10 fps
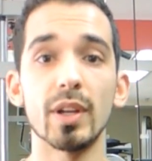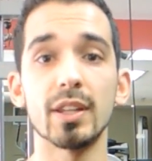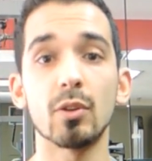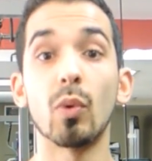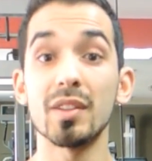week
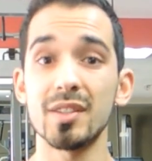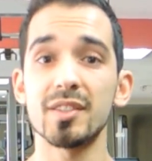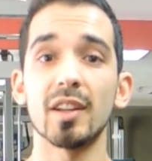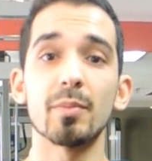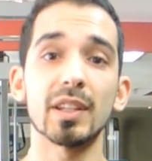once I
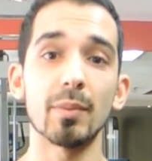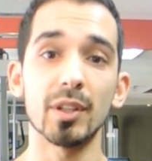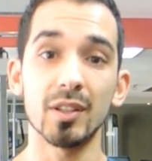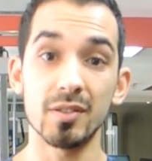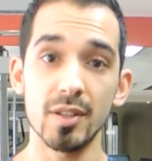started
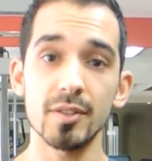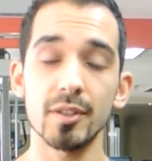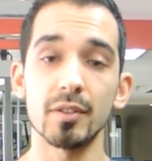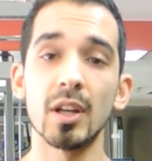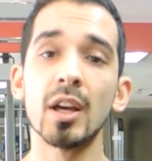becoming consistent.